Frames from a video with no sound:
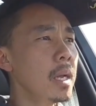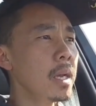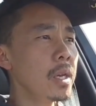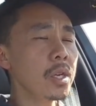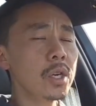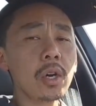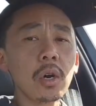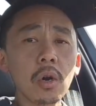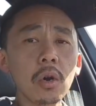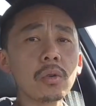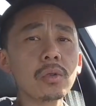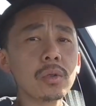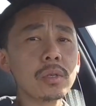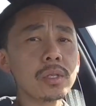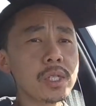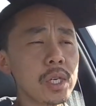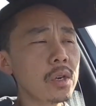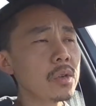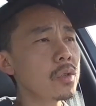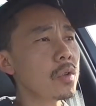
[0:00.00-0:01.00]
You know,
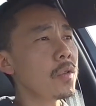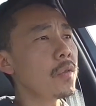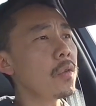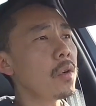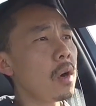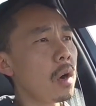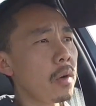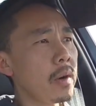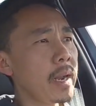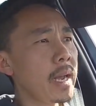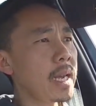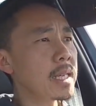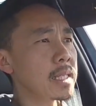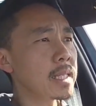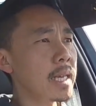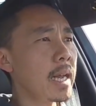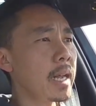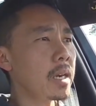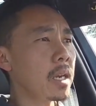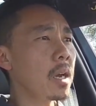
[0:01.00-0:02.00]
034 already has
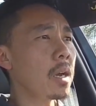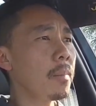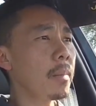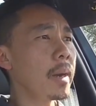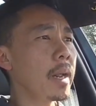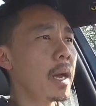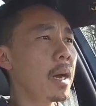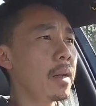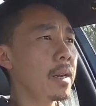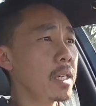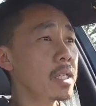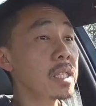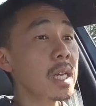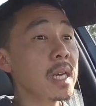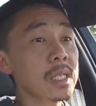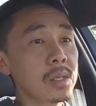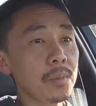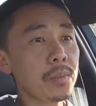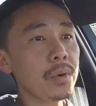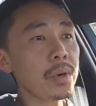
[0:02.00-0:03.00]
that coming out, and
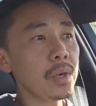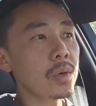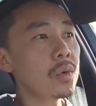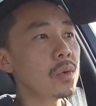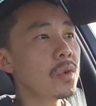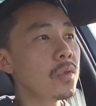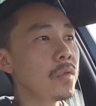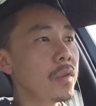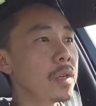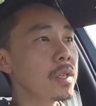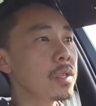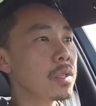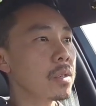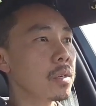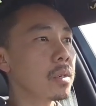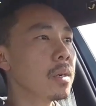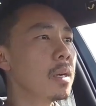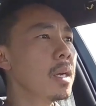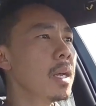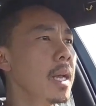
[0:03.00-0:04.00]
that's a pretty cool feature.